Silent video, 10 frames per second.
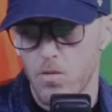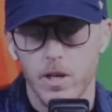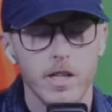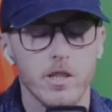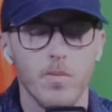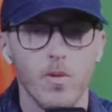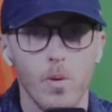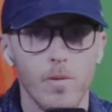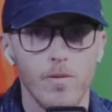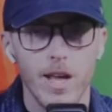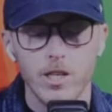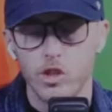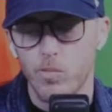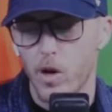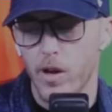will get some
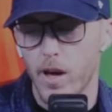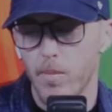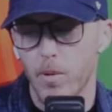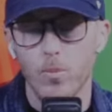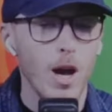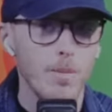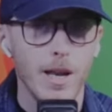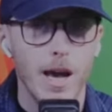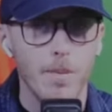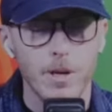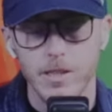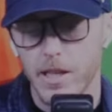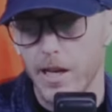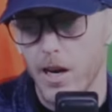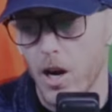revenge, but probably not because
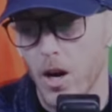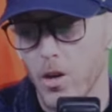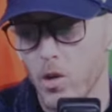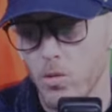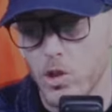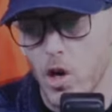they are huge